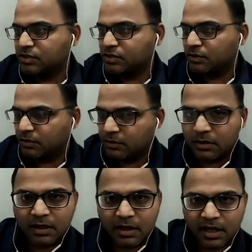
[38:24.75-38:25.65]

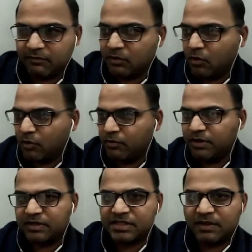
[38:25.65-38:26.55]
So I will go
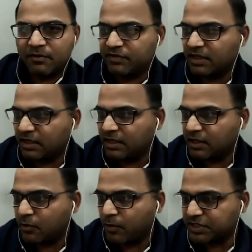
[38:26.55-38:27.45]
over some of
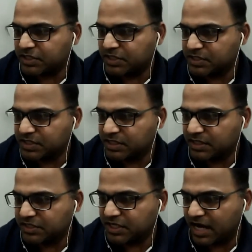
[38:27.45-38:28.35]
the questions
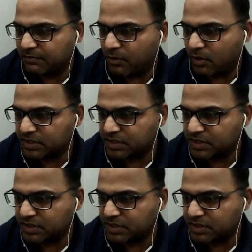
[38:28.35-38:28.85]
in the chat